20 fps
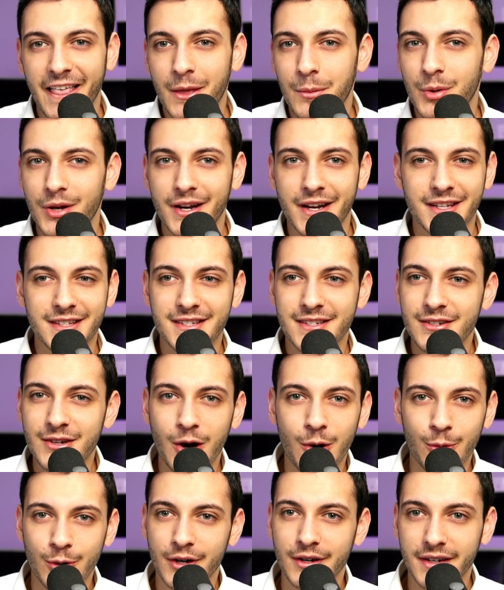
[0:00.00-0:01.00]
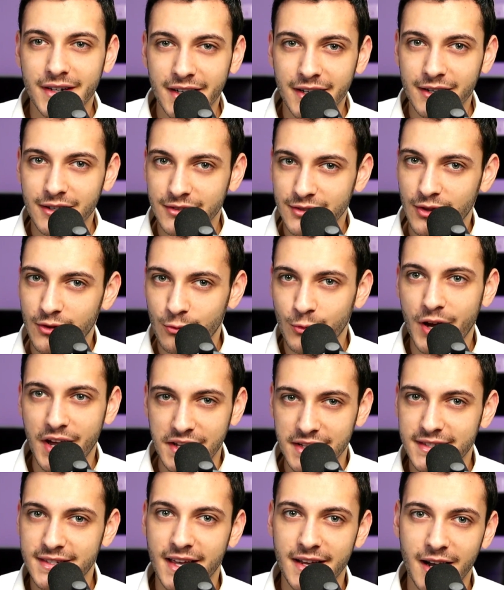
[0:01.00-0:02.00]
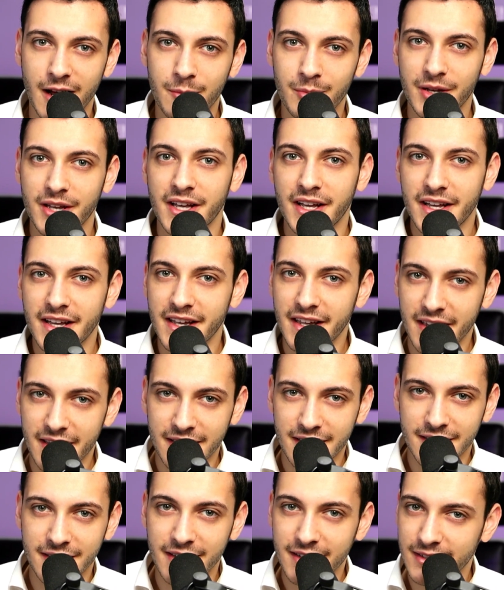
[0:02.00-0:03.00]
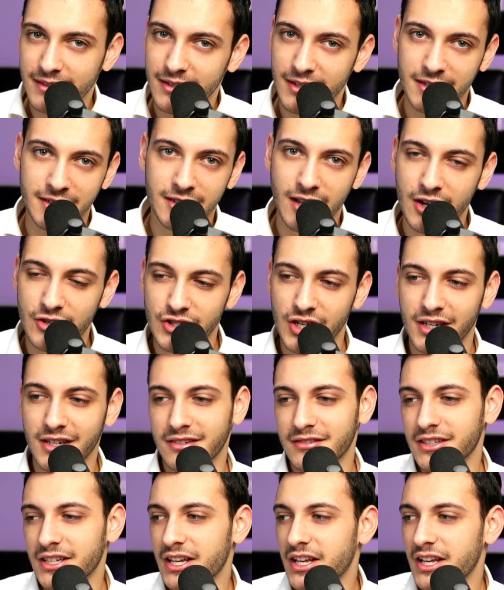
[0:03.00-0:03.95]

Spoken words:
but it's nowhere near to the way it's set up in Logic.